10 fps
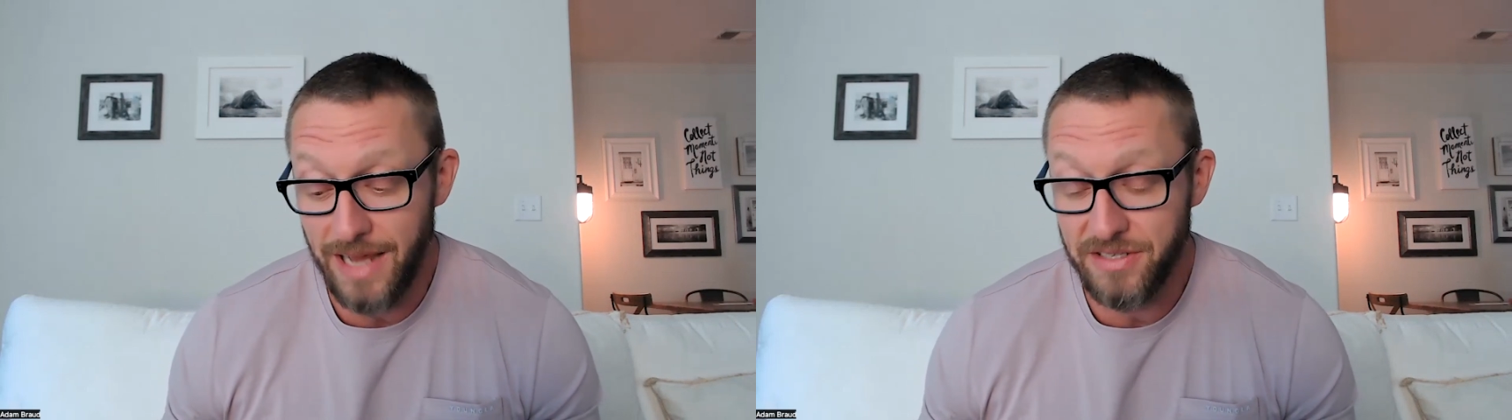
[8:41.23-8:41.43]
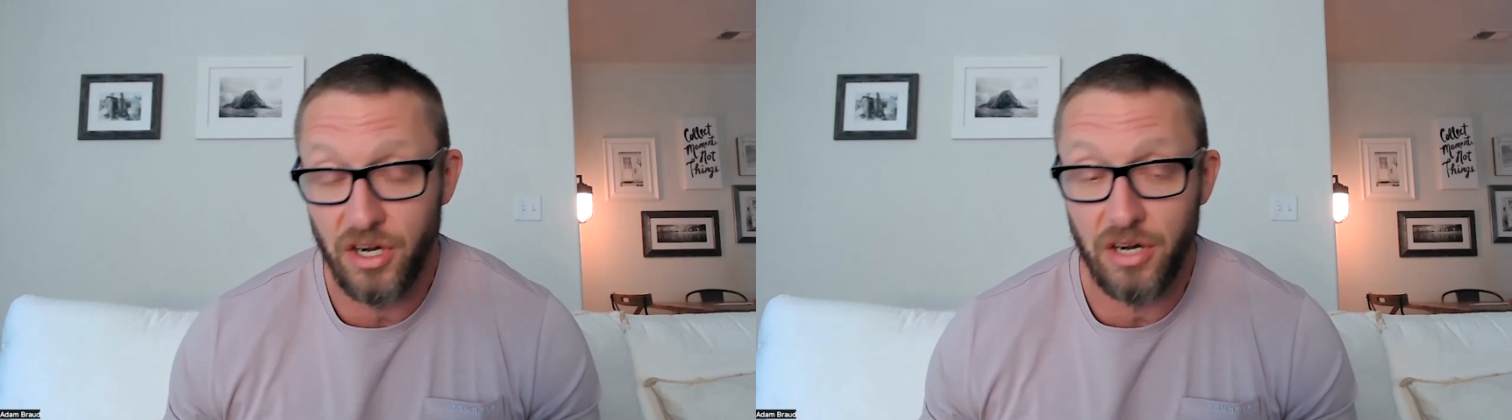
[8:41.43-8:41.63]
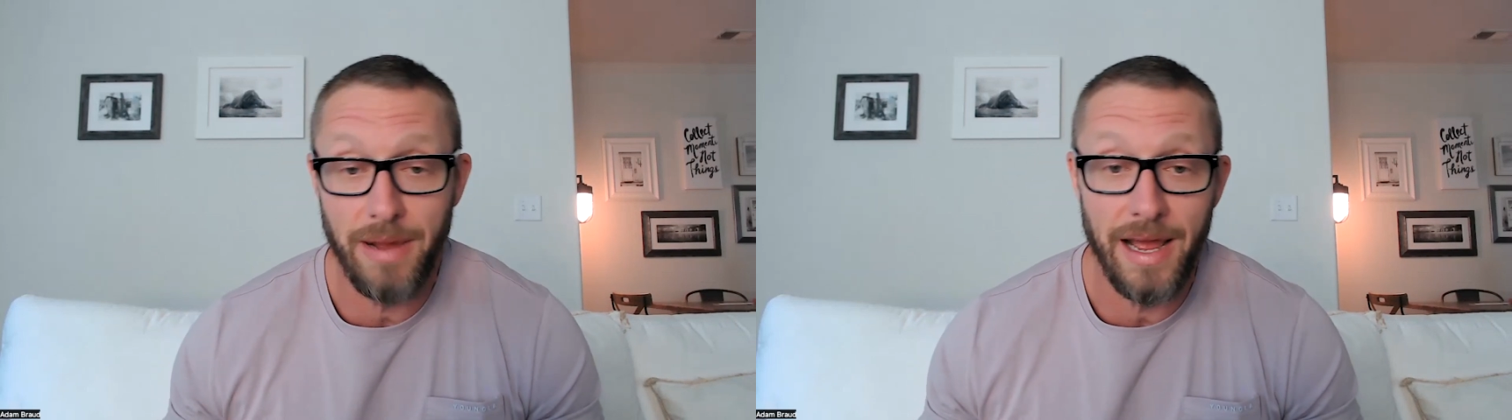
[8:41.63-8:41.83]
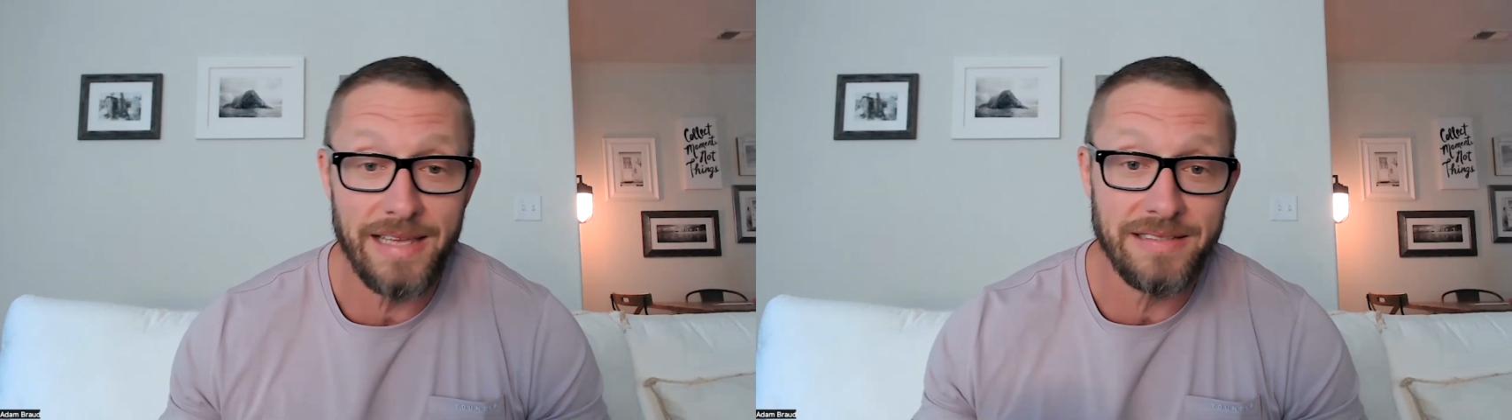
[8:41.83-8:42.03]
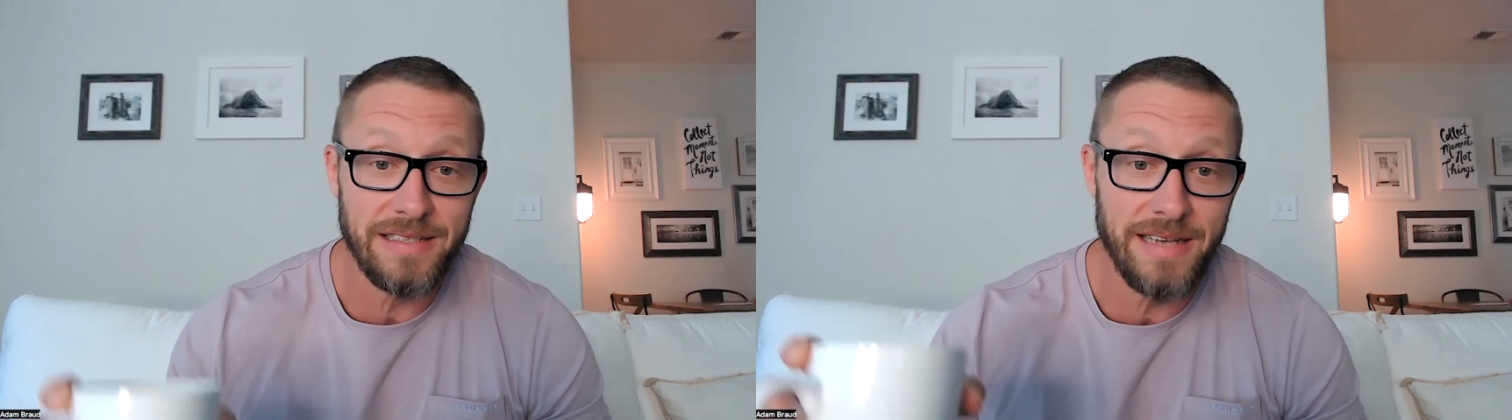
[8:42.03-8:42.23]
I turn my
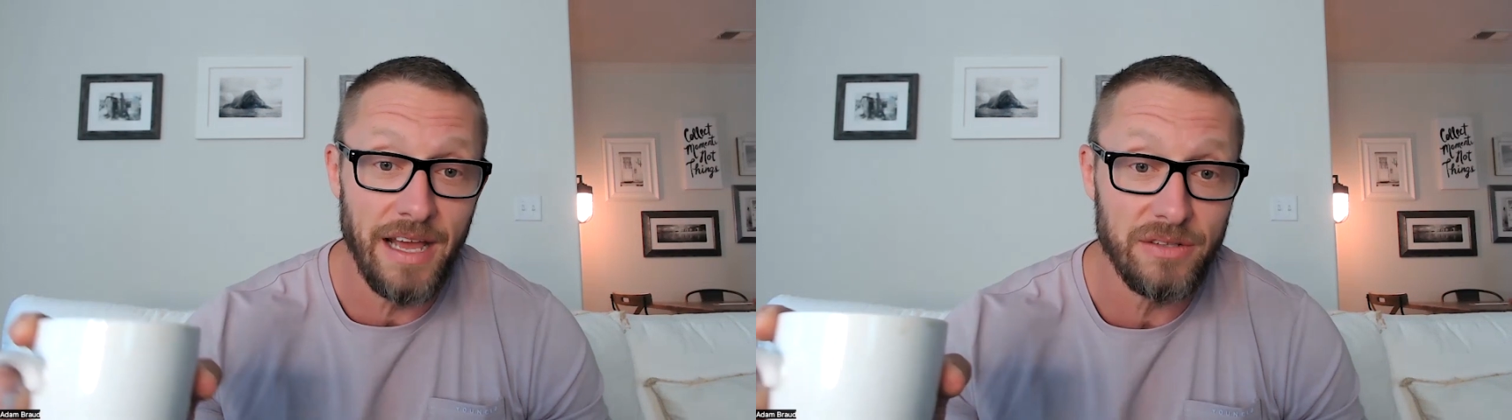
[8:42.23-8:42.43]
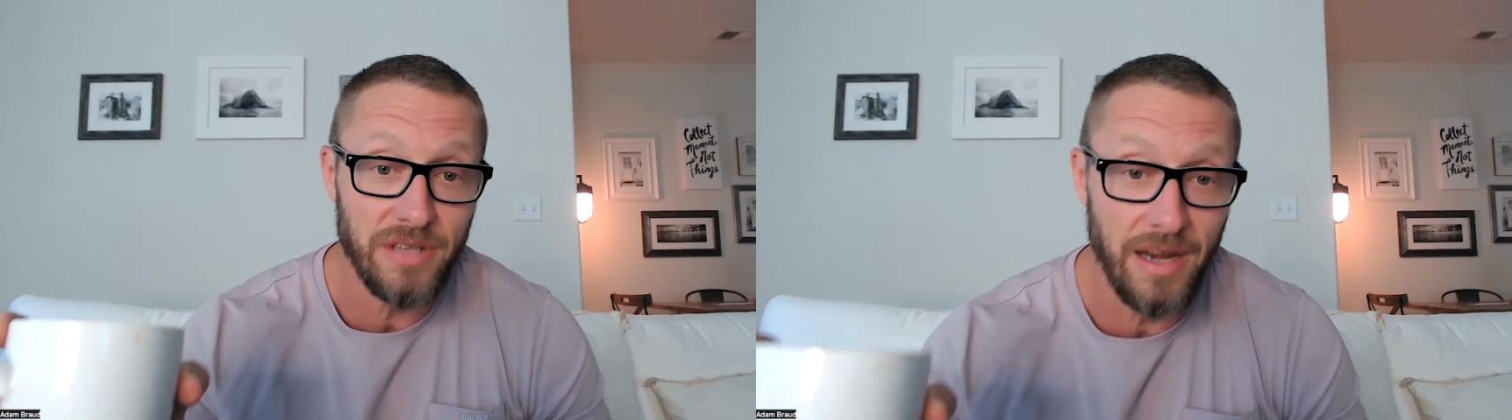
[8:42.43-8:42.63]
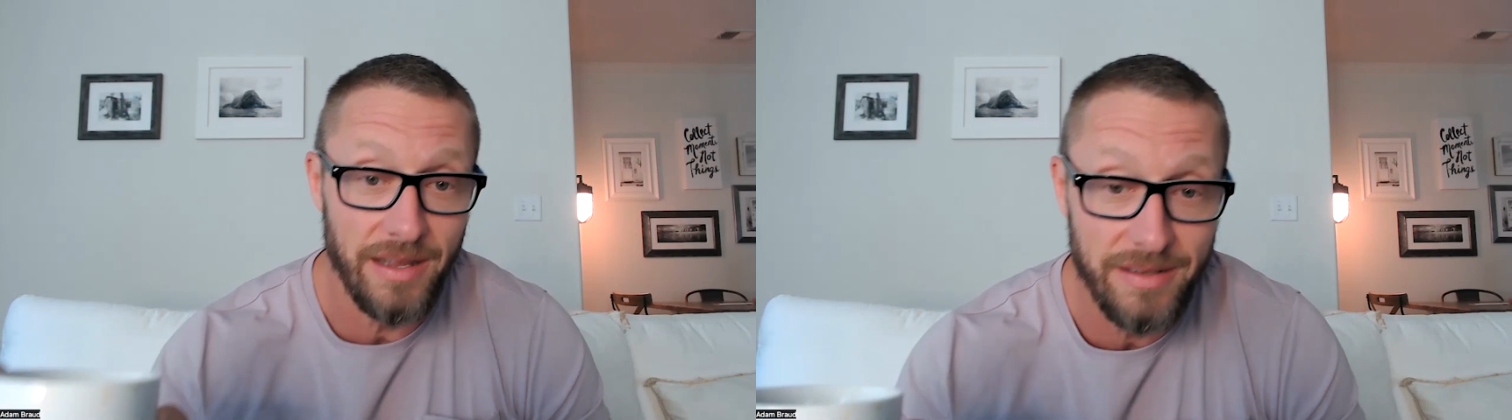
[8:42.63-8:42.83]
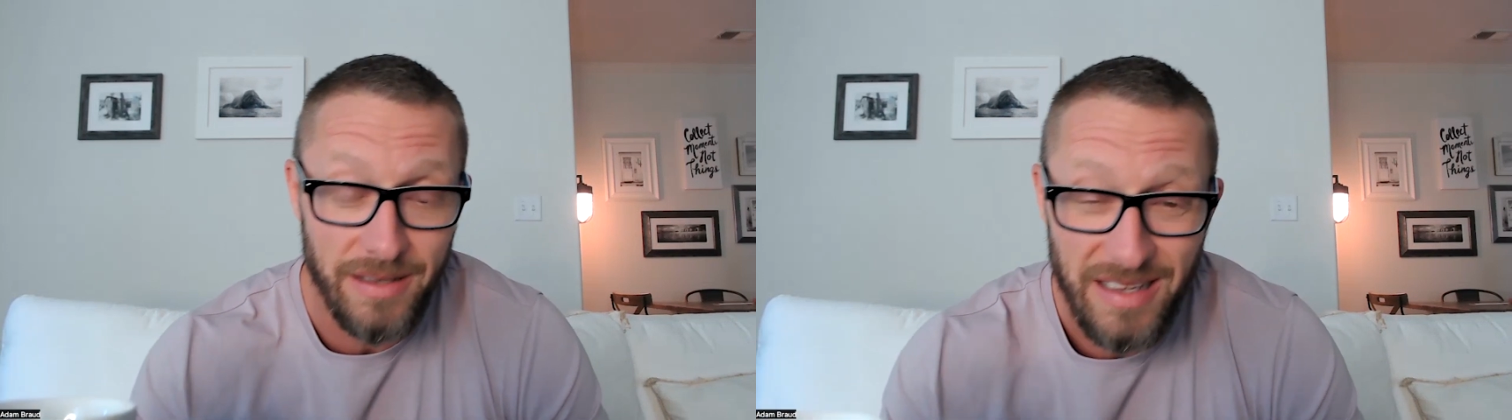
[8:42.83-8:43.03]
AC down to like